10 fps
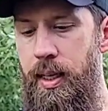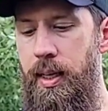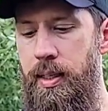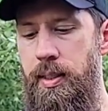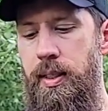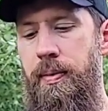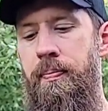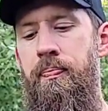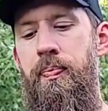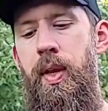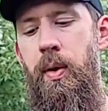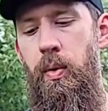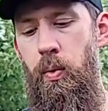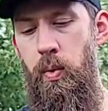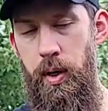this,
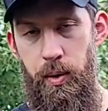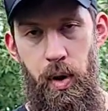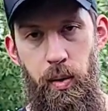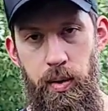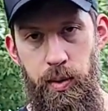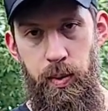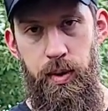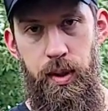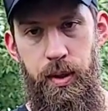what growers will